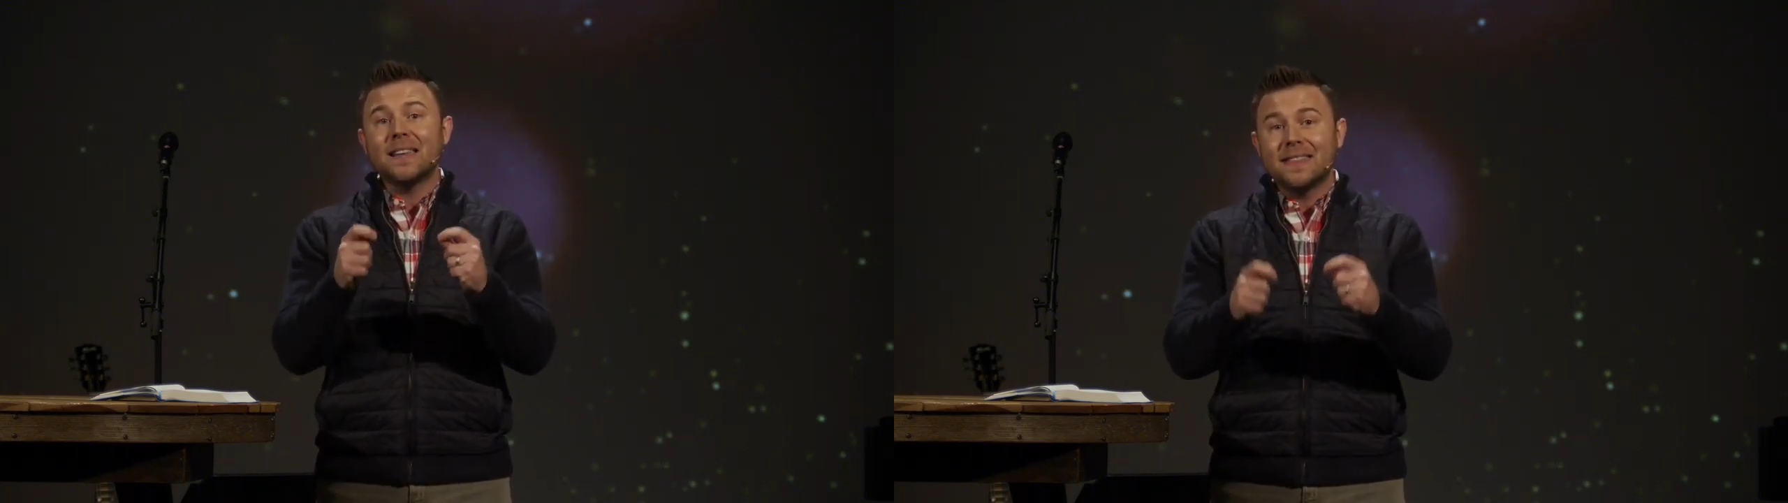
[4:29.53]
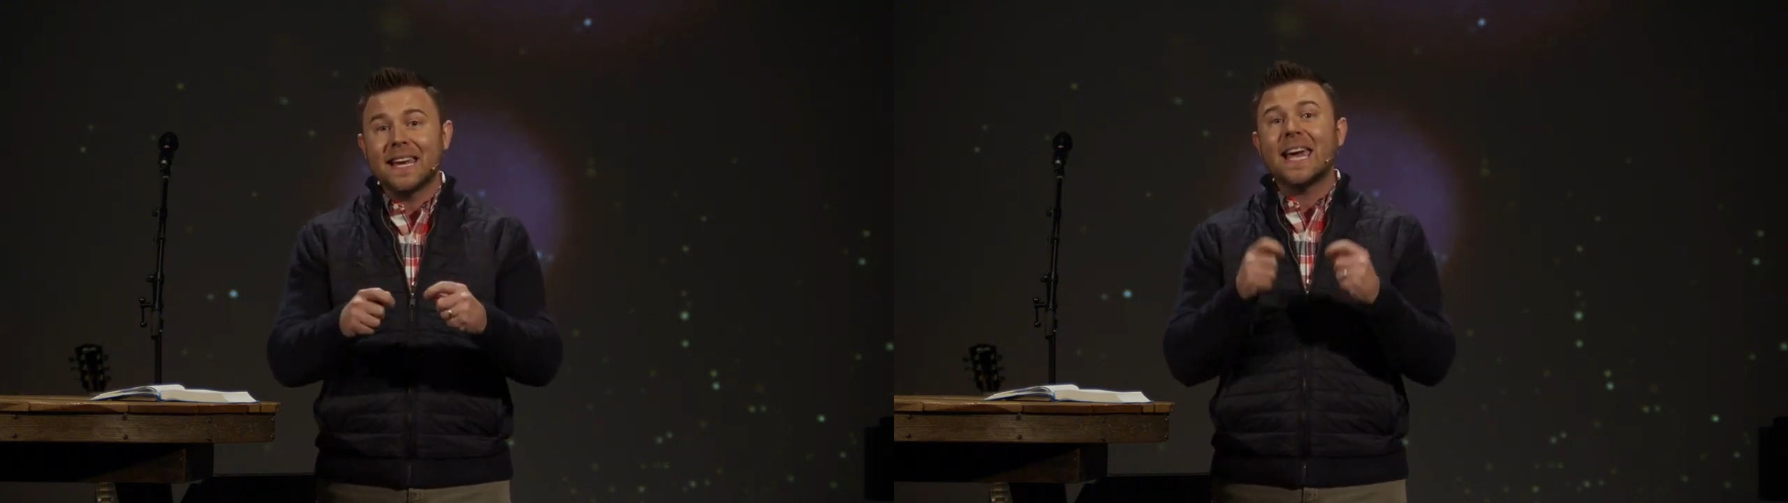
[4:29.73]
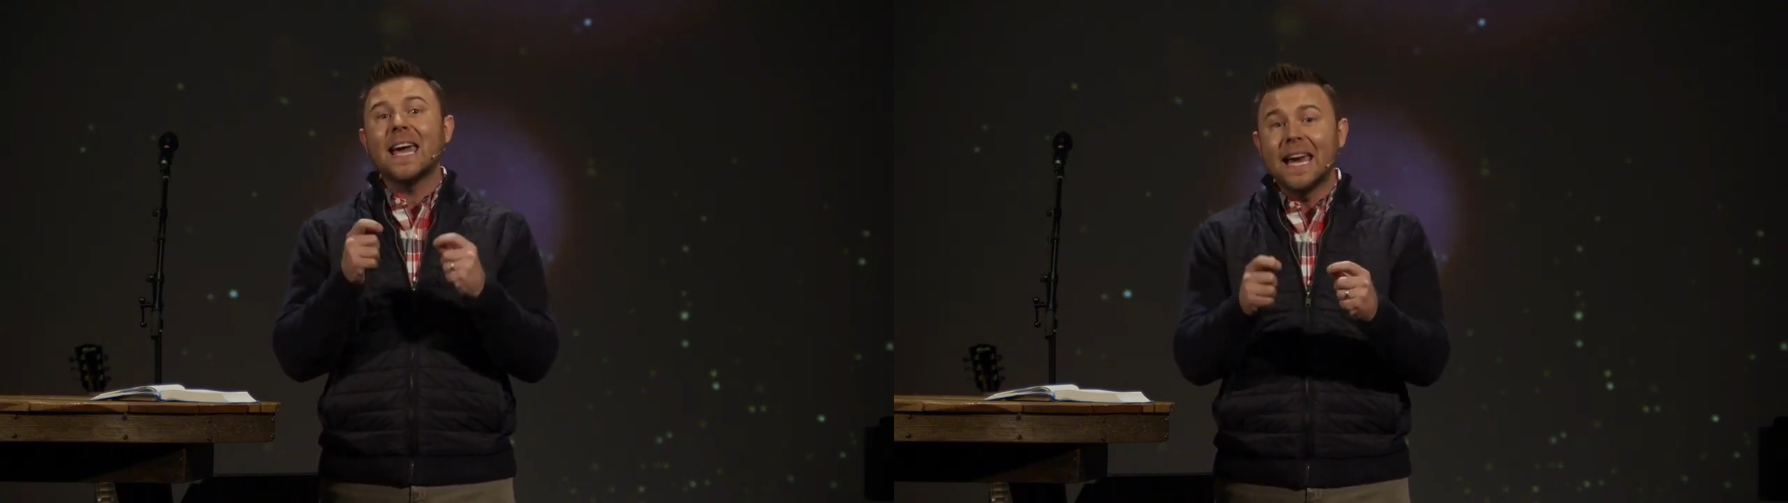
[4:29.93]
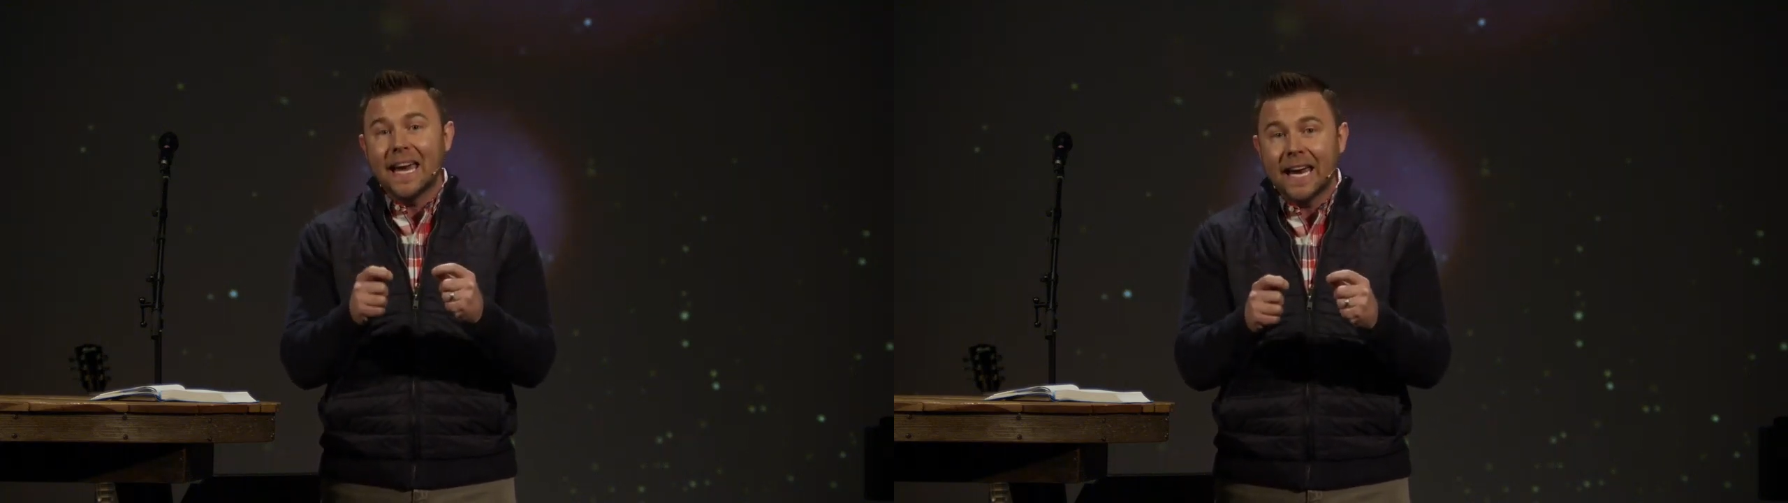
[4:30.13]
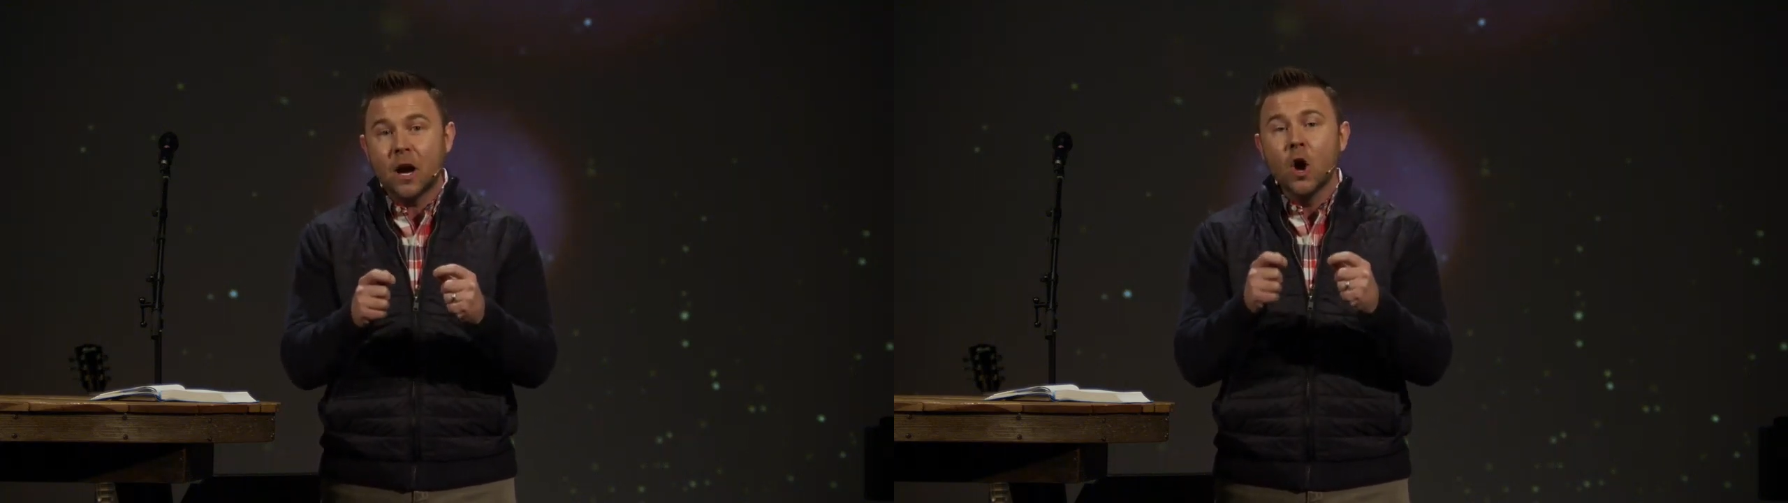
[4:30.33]
the
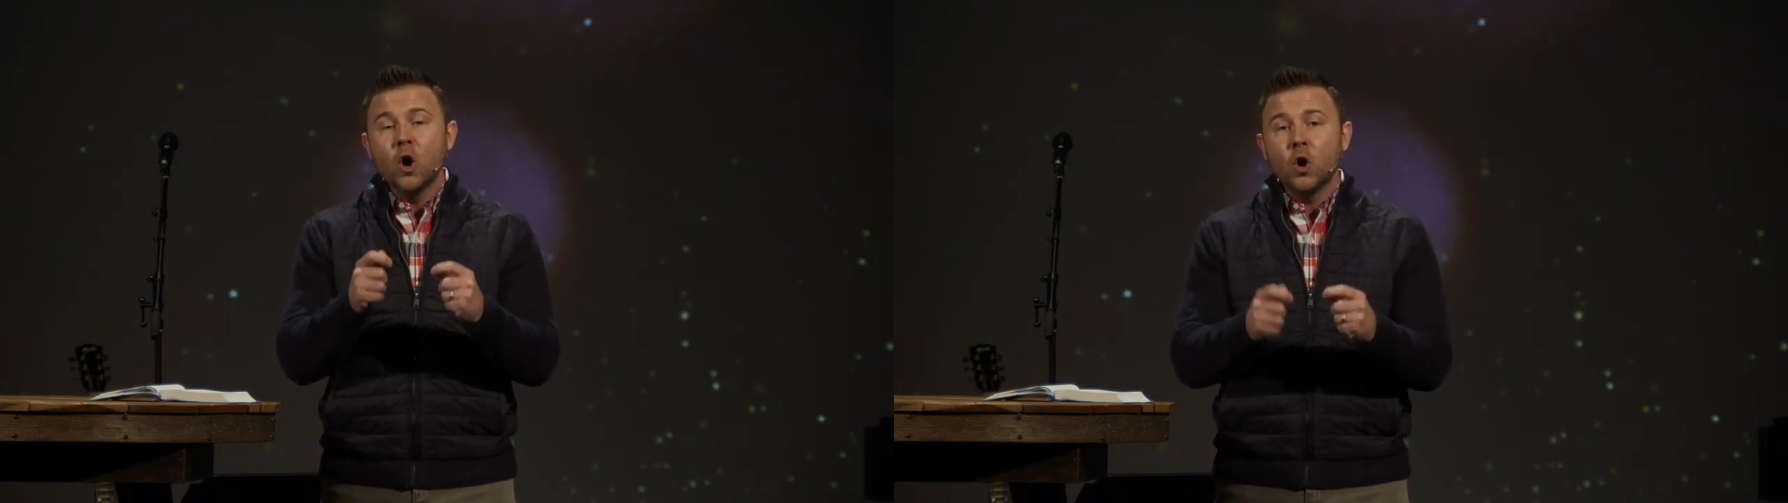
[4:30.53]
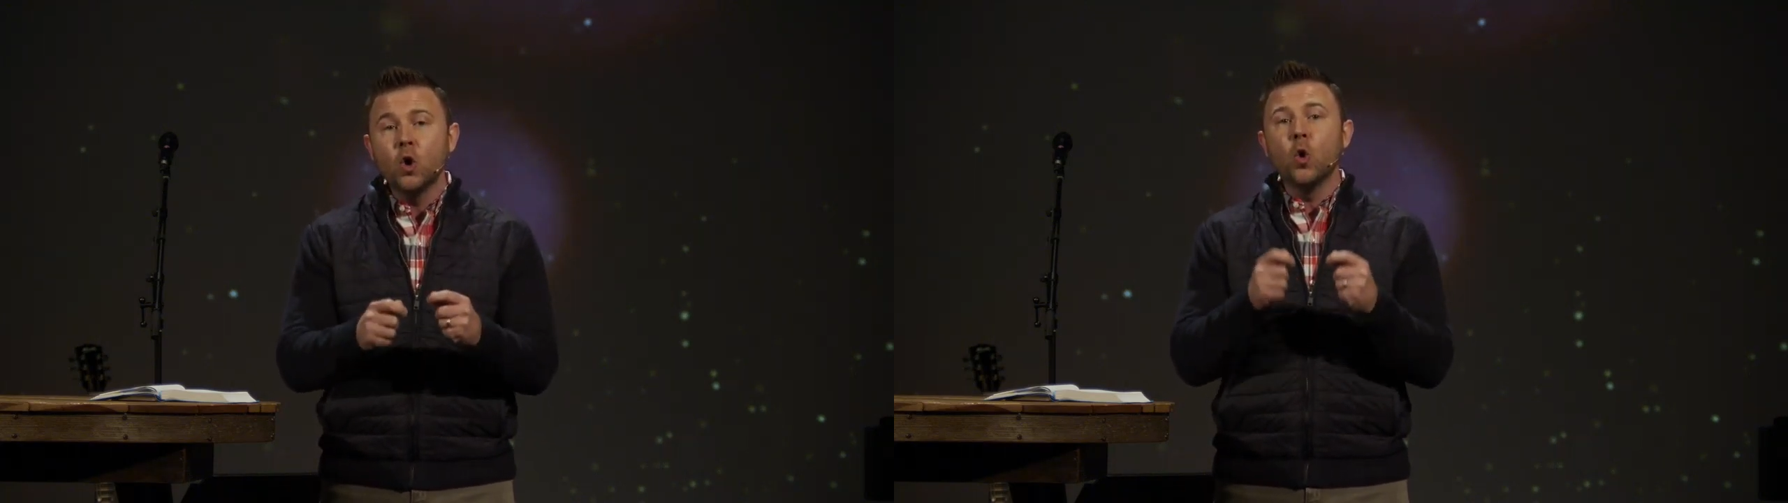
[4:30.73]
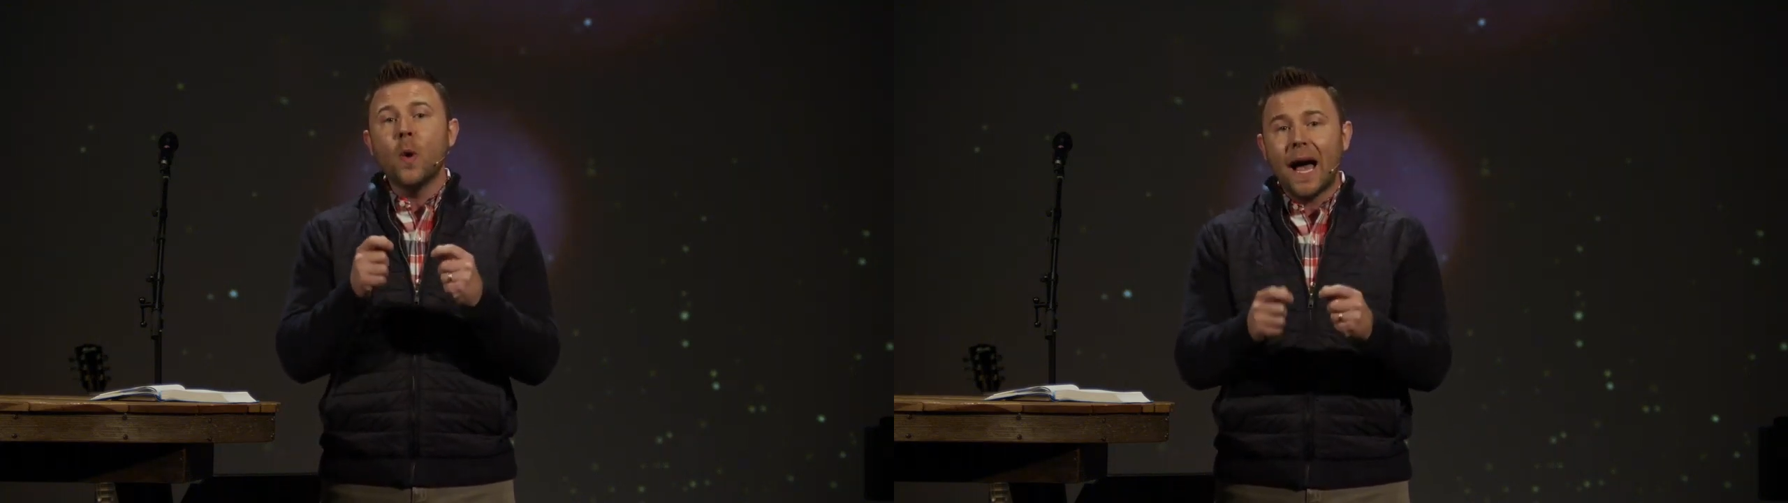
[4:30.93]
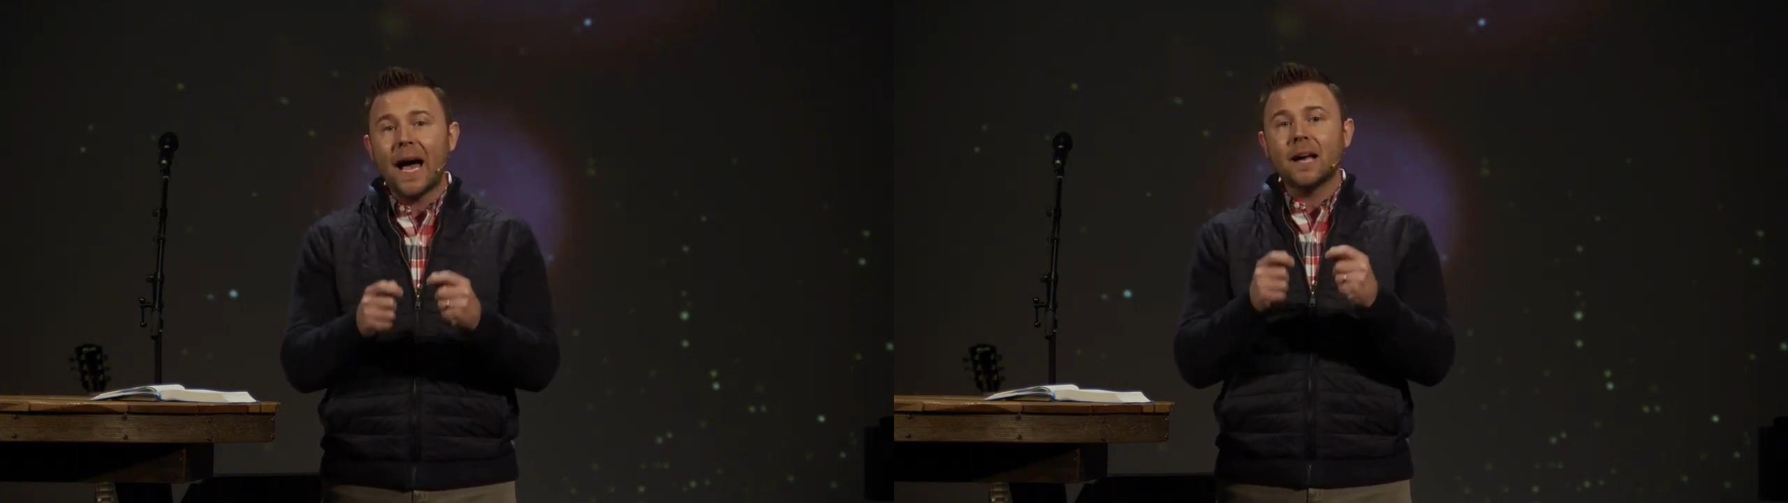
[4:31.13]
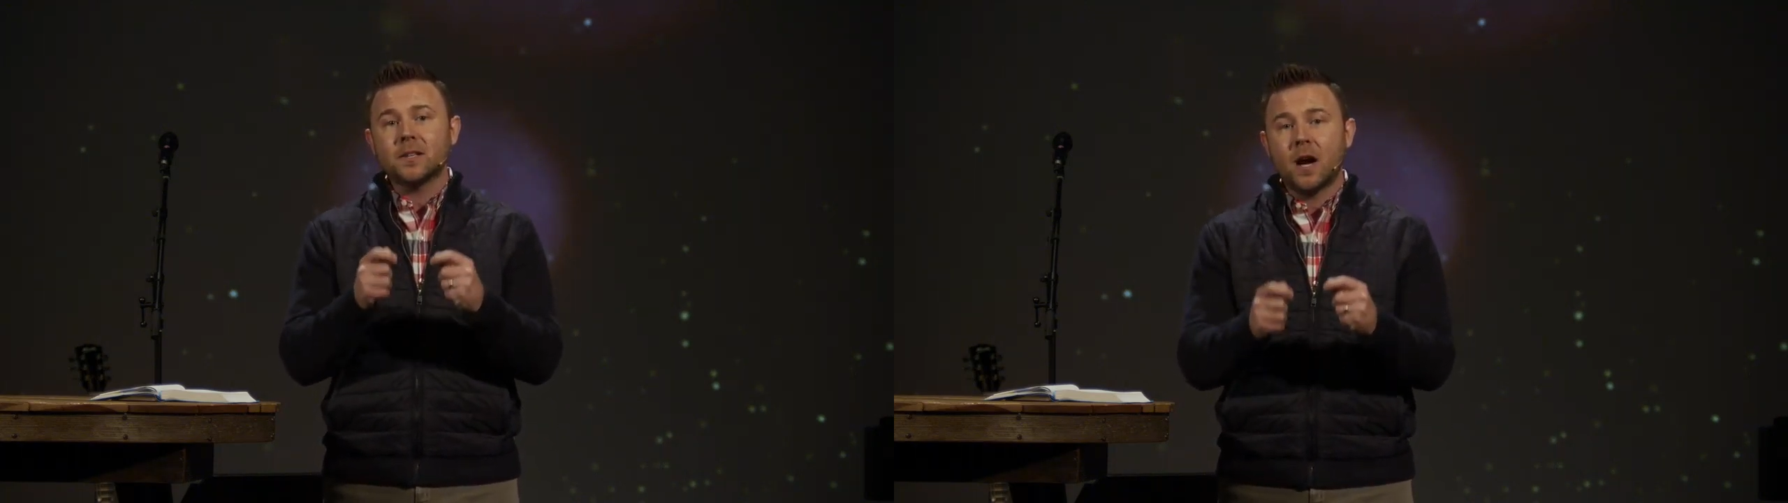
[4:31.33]
king who
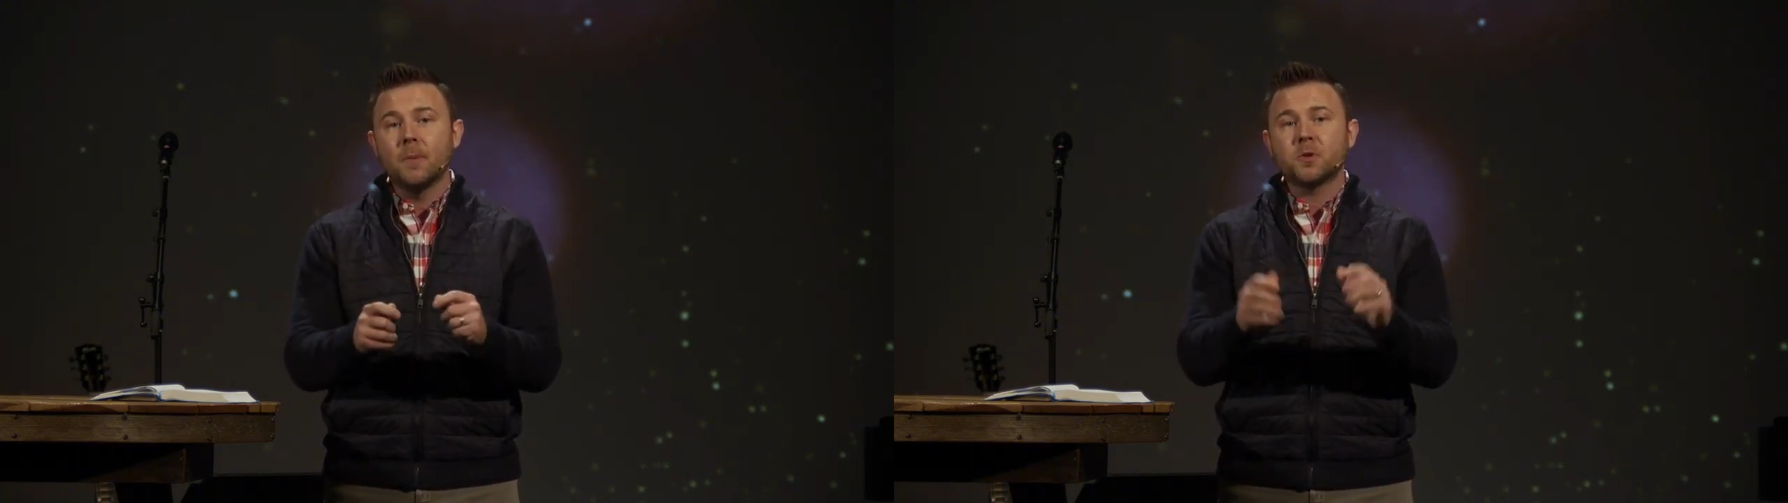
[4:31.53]
has come.